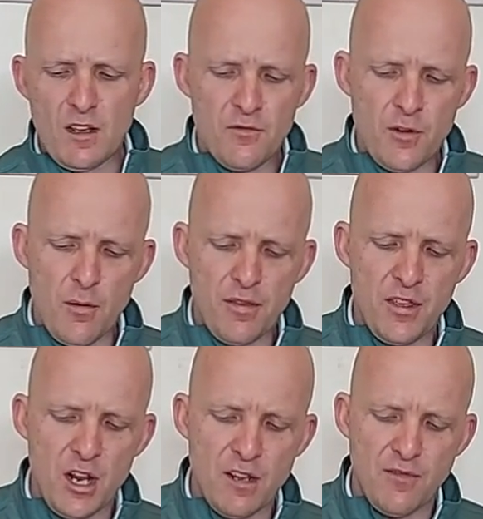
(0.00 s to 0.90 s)
for about
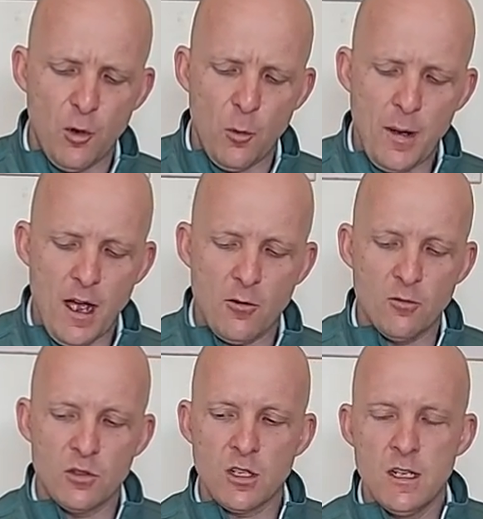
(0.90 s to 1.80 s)

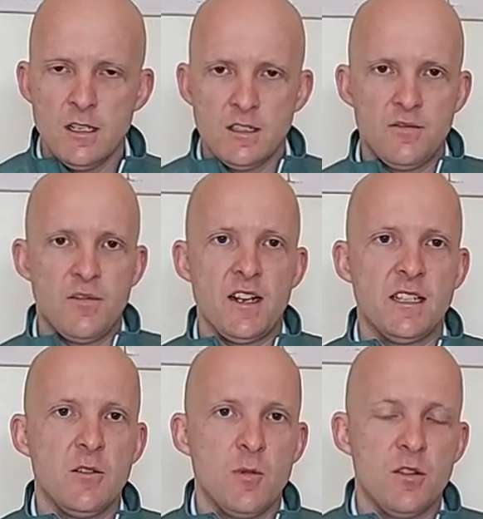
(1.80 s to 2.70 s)
£34 to
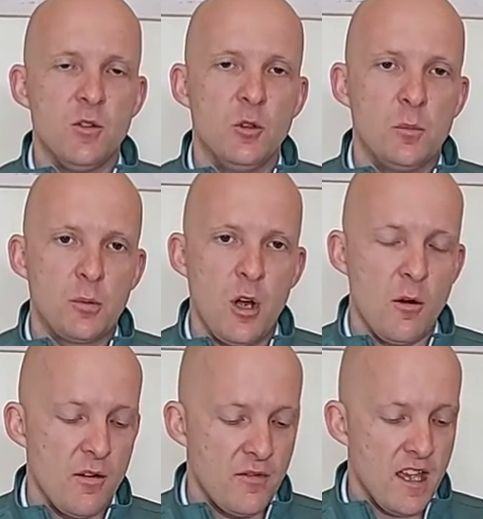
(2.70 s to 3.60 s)
fit it with your
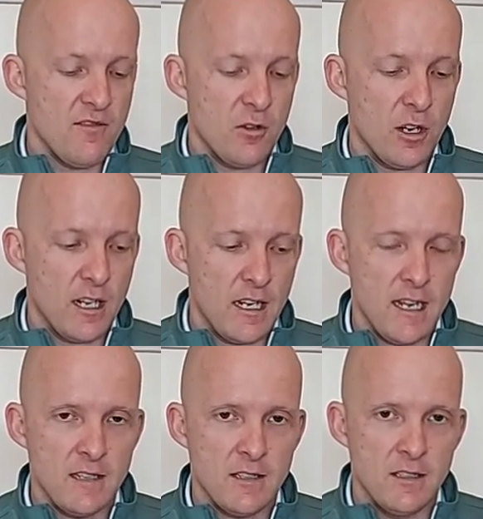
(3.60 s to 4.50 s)
pro if they've got a
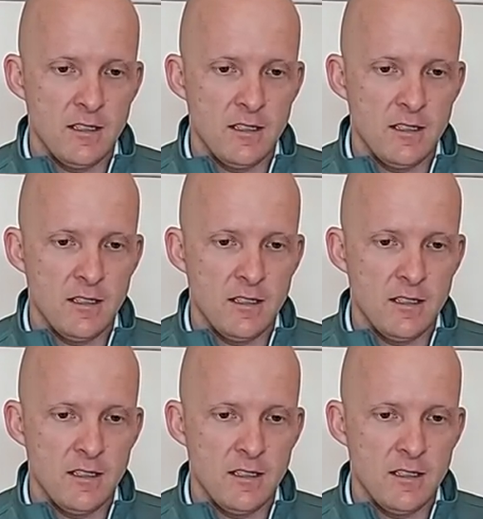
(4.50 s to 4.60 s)
kit.